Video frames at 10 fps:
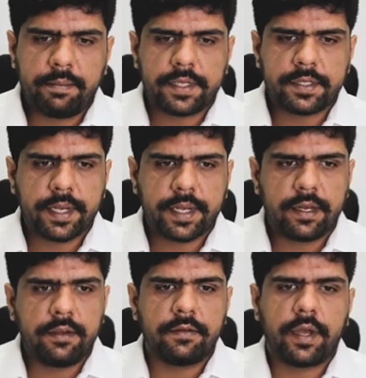
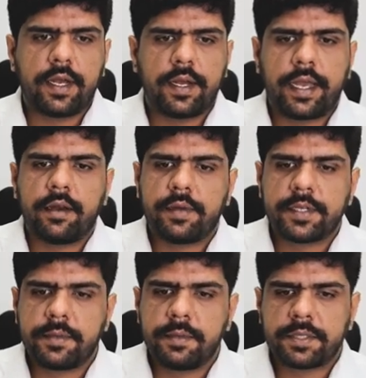perspective uh, and
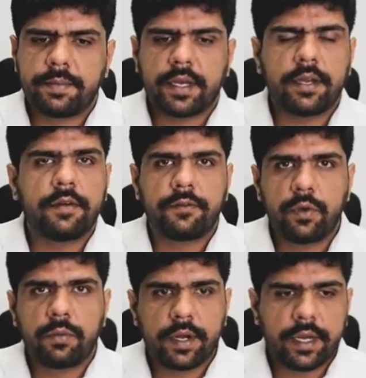investment perspective, a
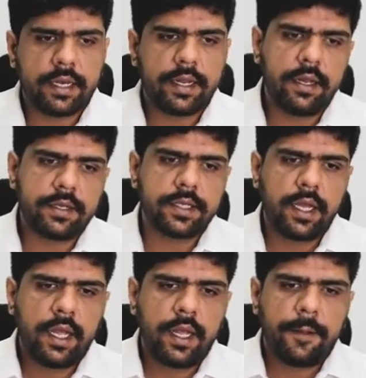few more details.
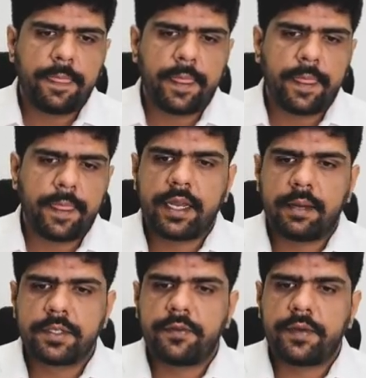Uh, in
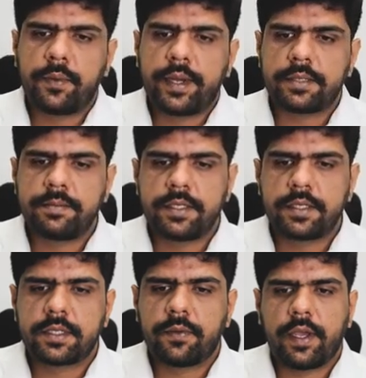terms of
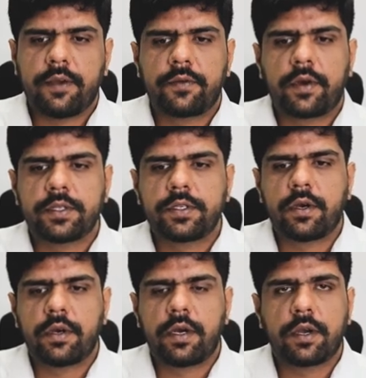investments, we of course
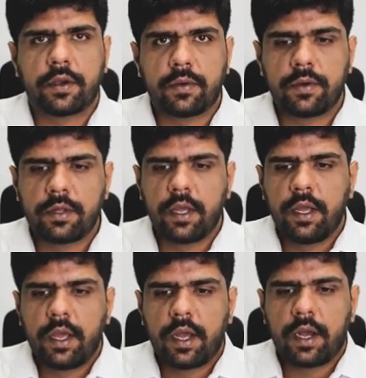saw a growth.
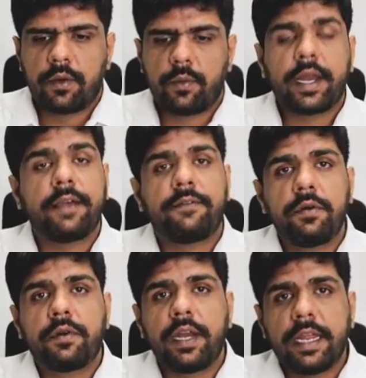Uh, what I
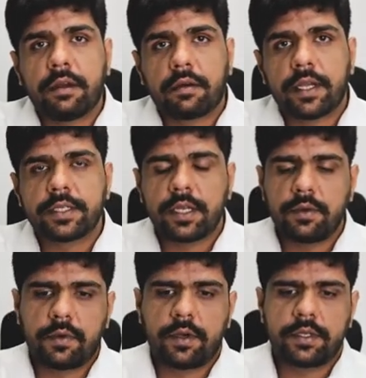found really
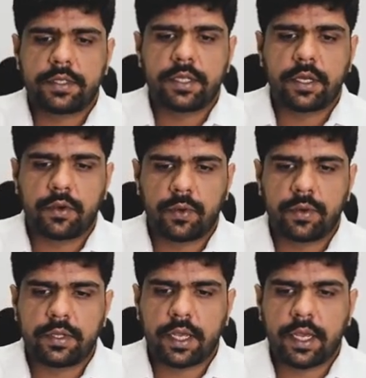interesting was the
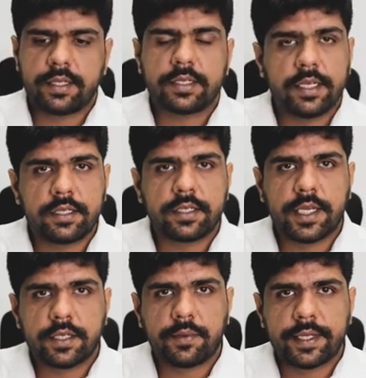growth in seed
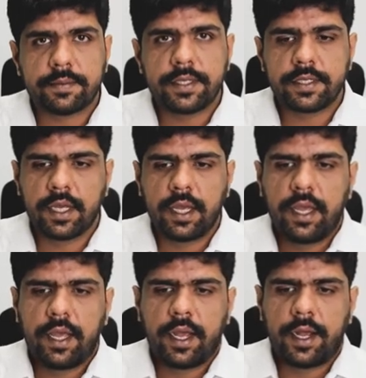stage investments.
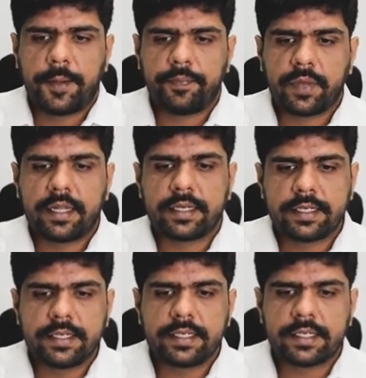Um, this
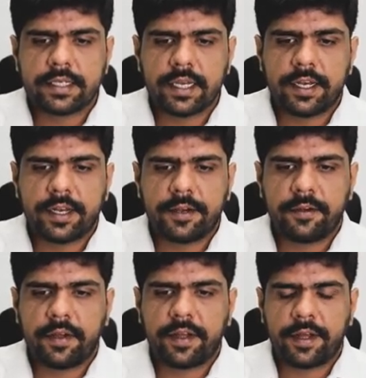is uh,
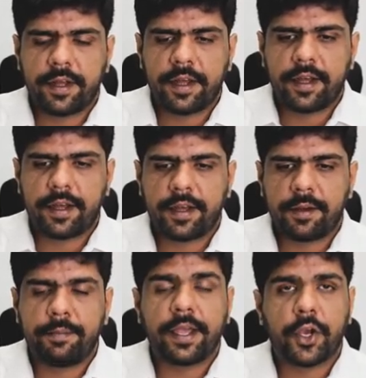a,
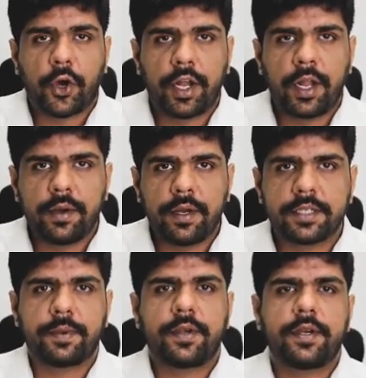a, big call out
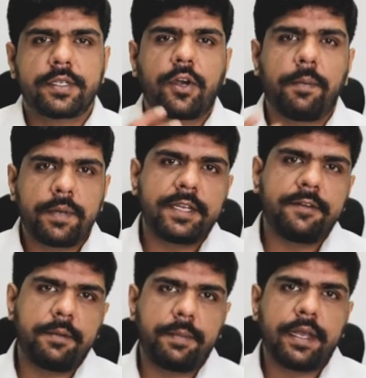is because corporates
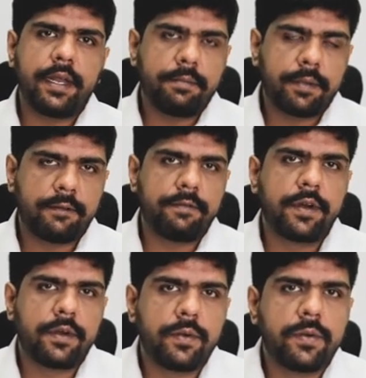have typically
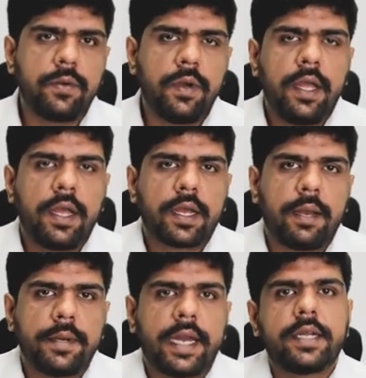preferred to
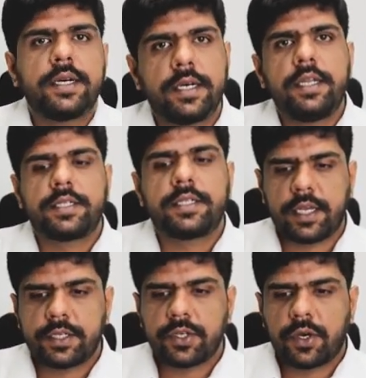come in at early
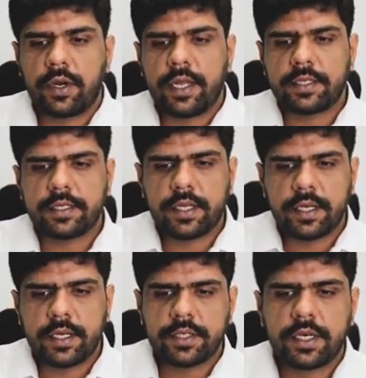stage or late stage.
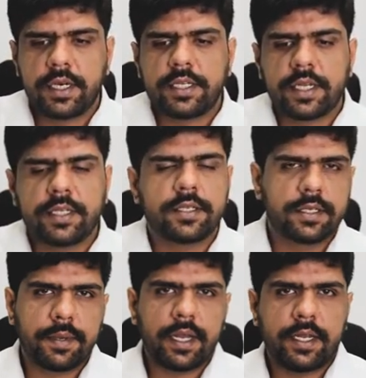Early stage is
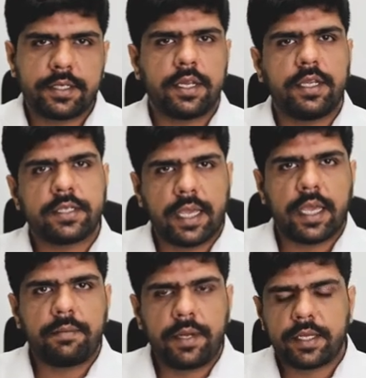typically series
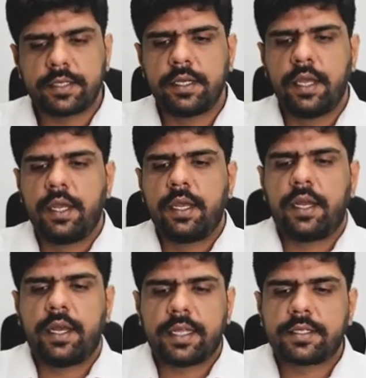A plus.
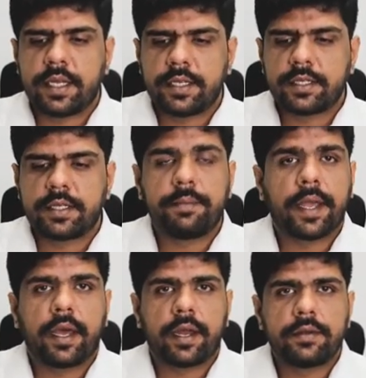Late stage is the
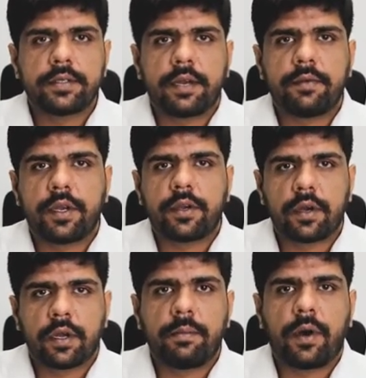mega rounds that we
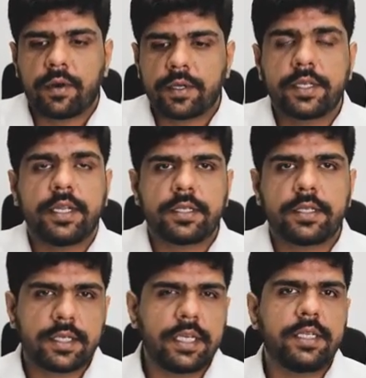talk about or series
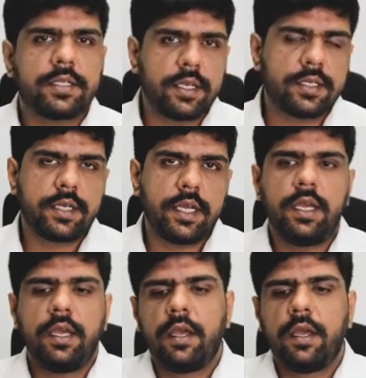C, series D,